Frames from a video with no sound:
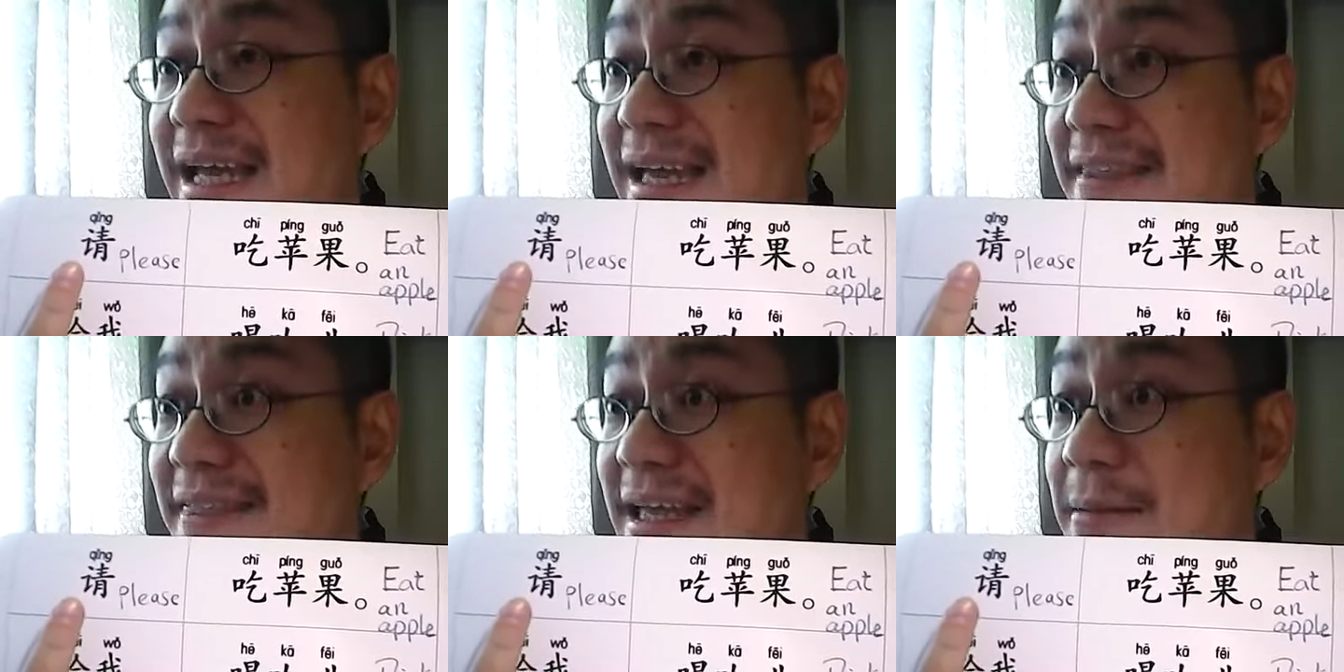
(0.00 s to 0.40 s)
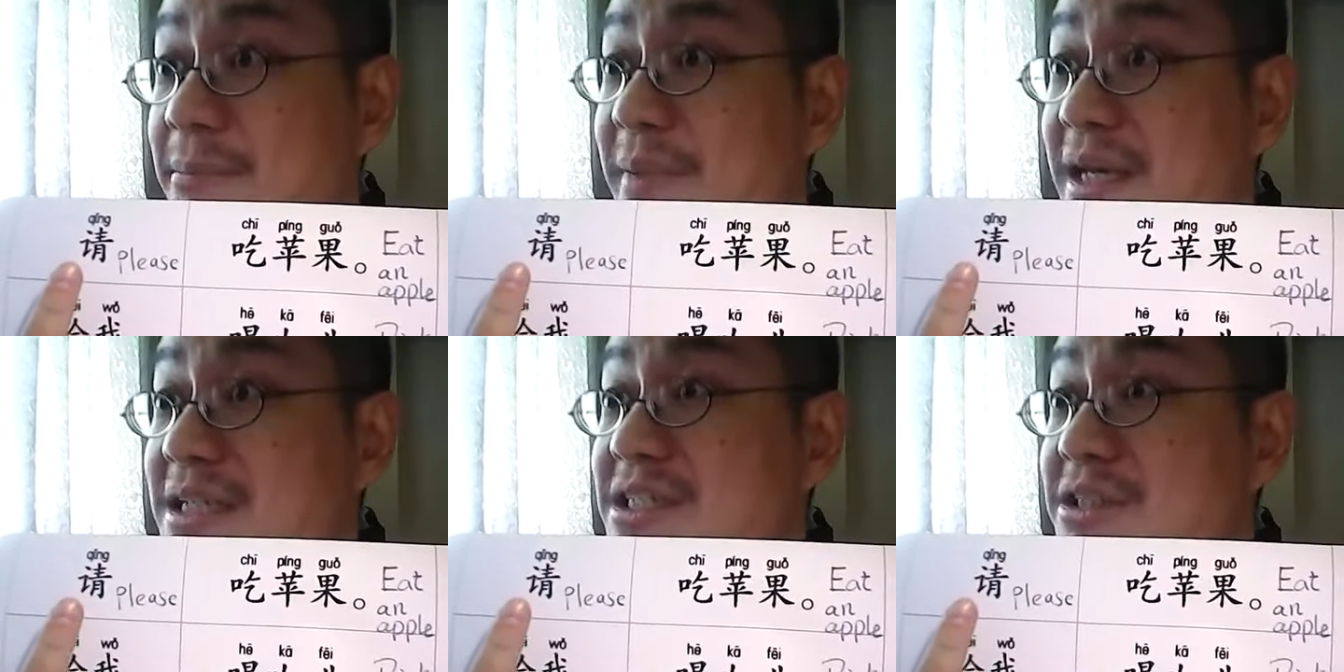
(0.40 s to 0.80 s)
And that
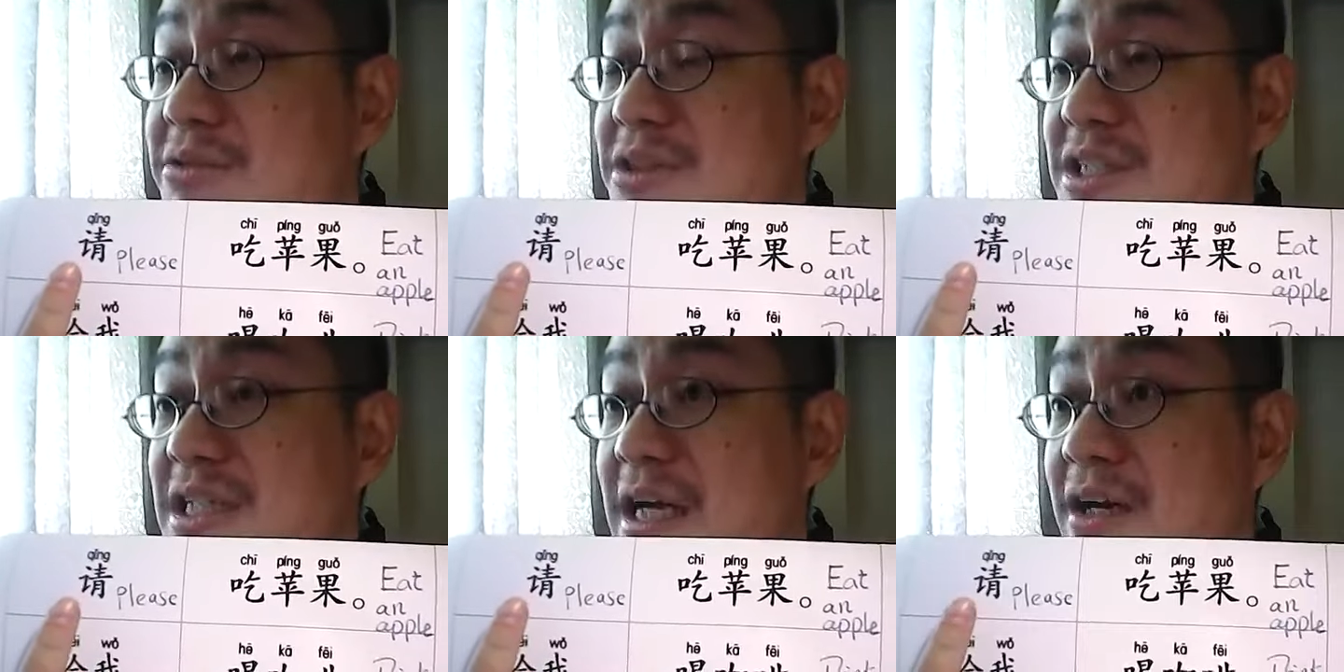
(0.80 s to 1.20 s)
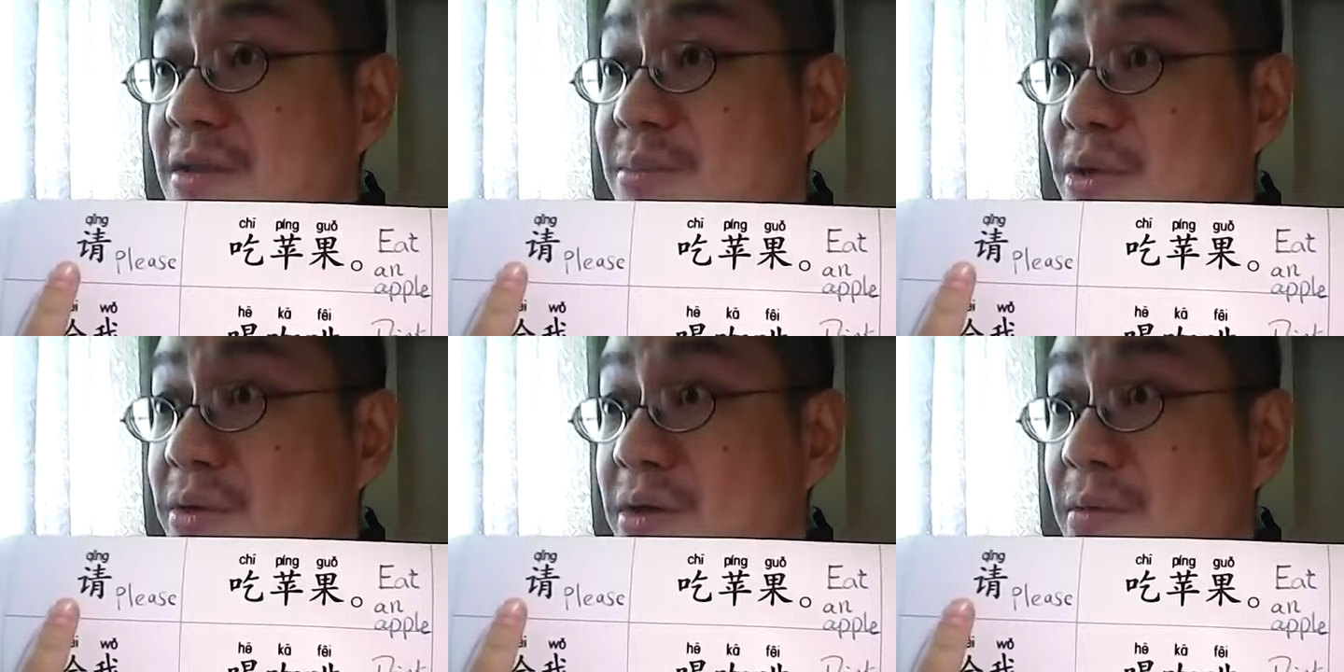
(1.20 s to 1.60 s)
makes you
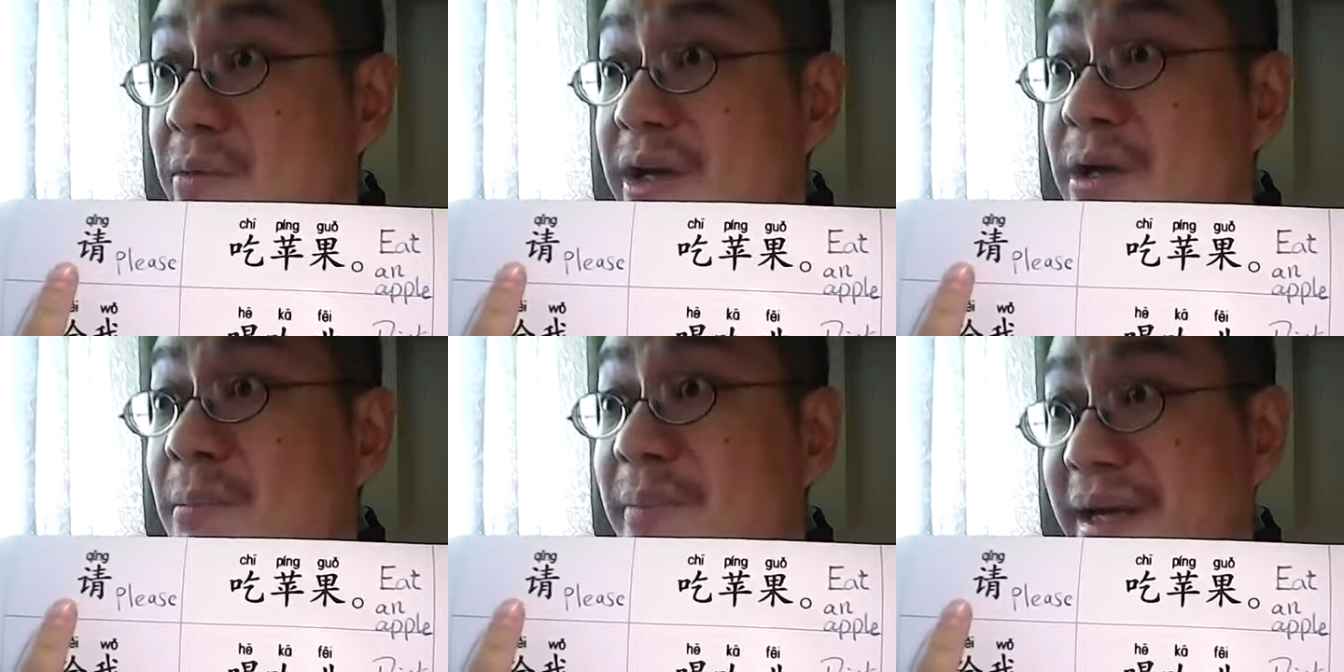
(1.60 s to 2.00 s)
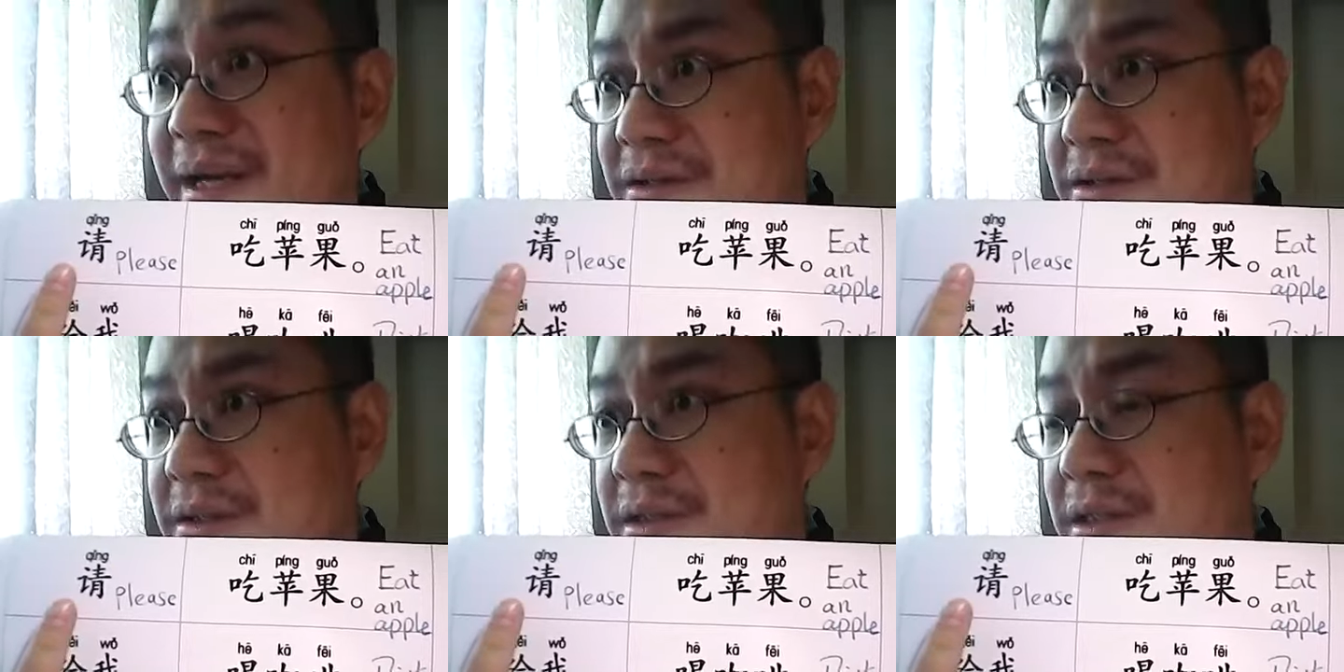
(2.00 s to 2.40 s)
sound more
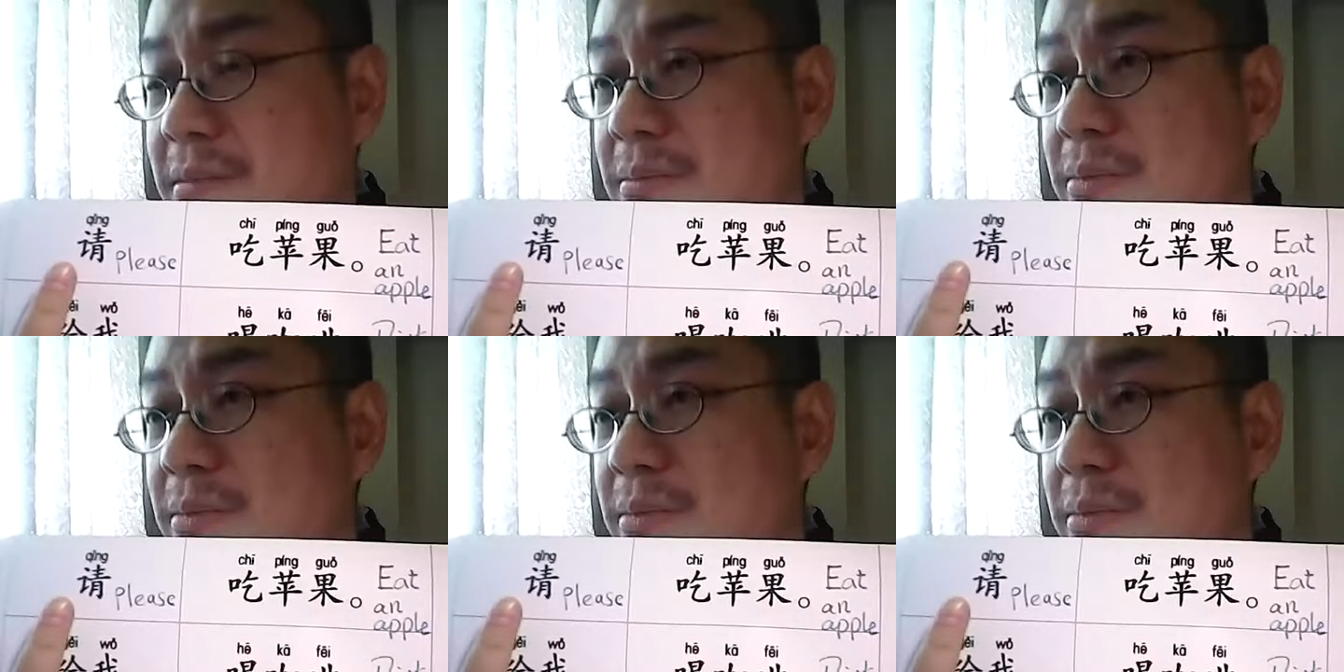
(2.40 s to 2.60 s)
well-mannered,